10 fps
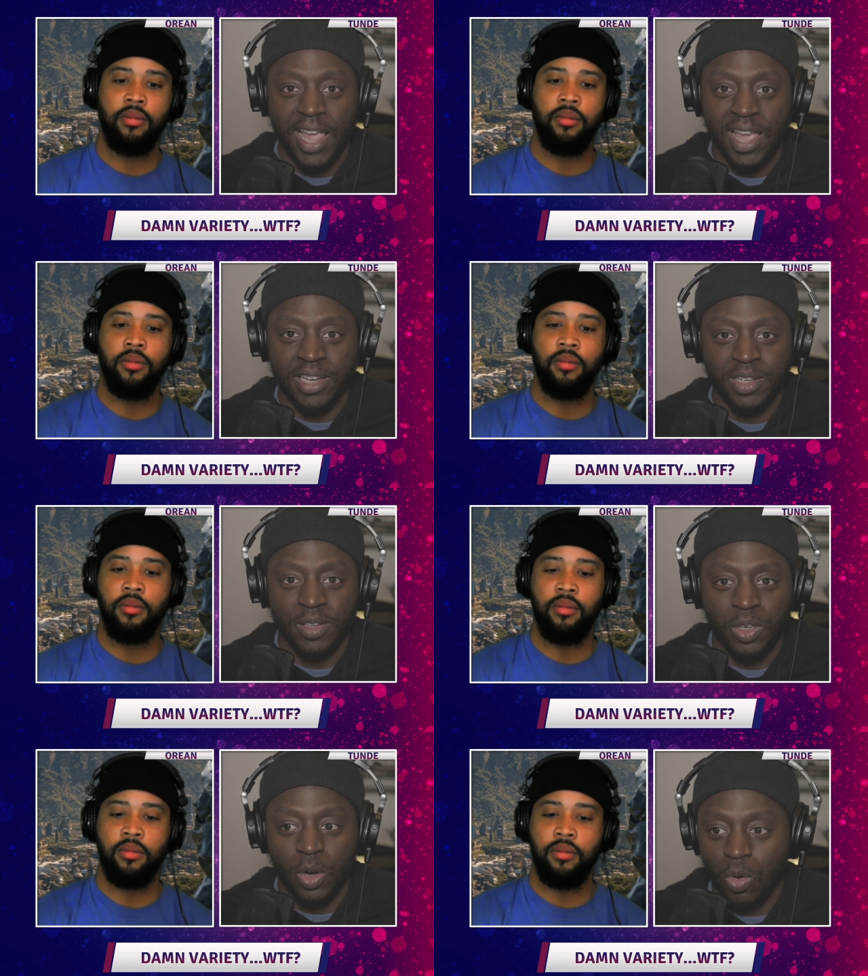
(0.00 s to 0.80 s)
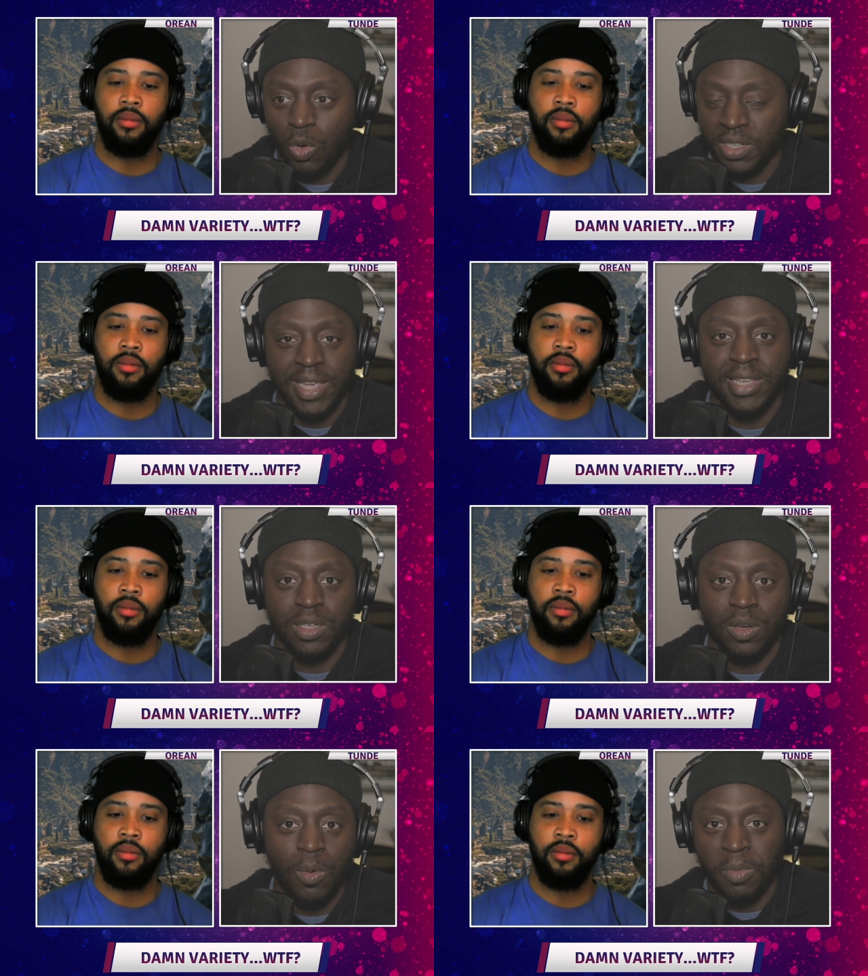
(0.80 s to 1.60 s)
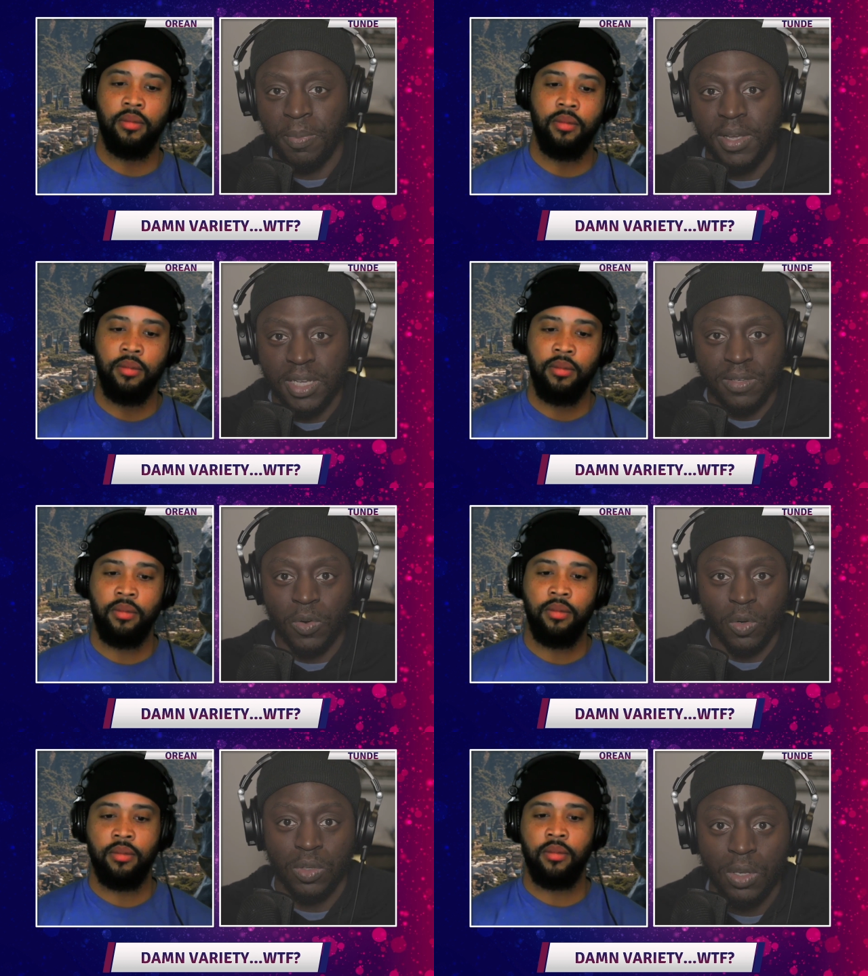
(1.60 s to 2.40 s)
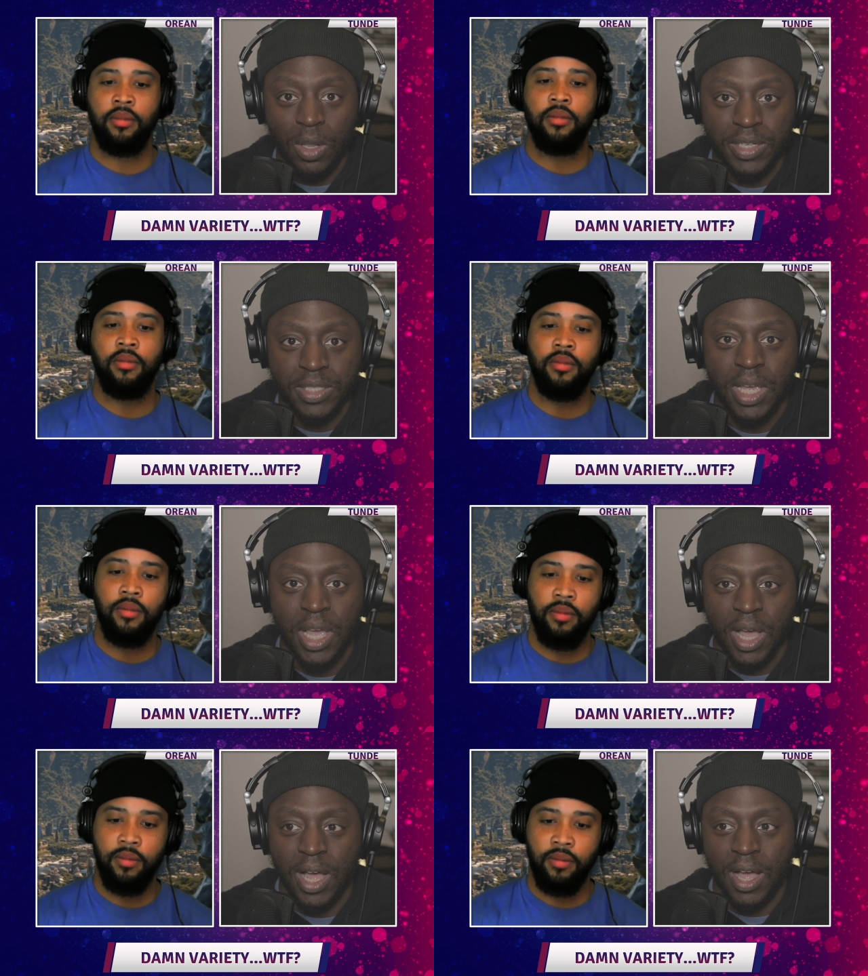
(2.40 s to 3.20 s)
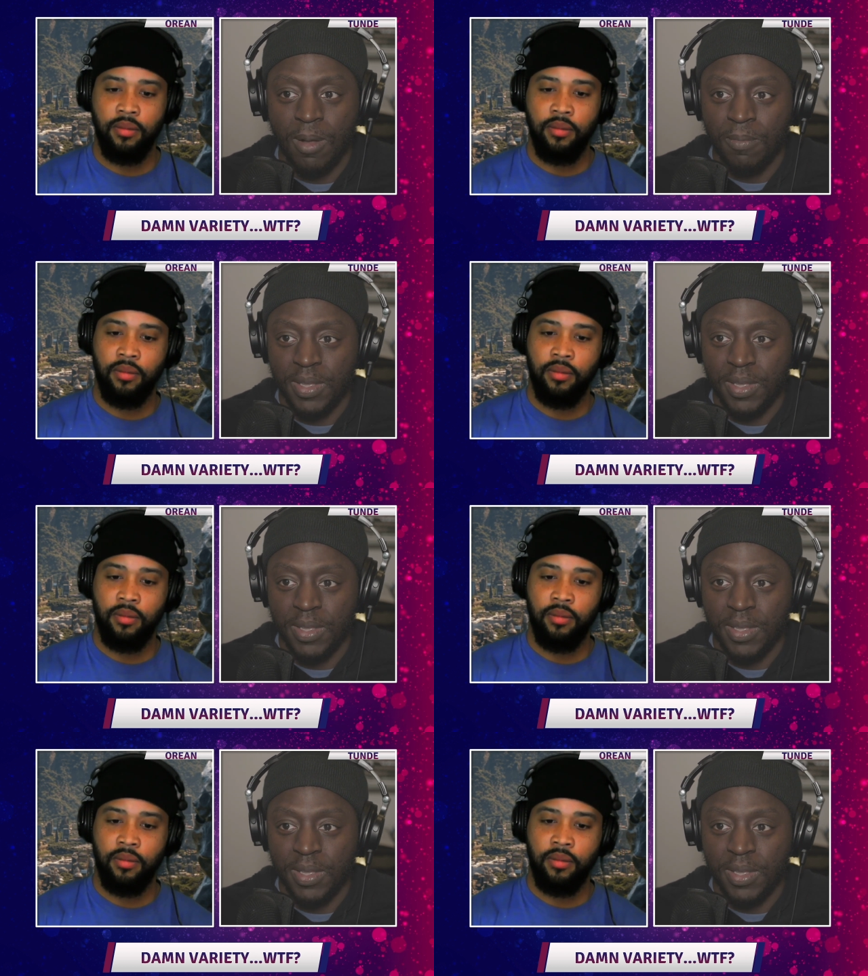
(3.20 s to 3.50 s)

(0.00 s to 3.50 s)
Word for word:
Speaker 1: and, you know, criticizing a woman because of her looks um,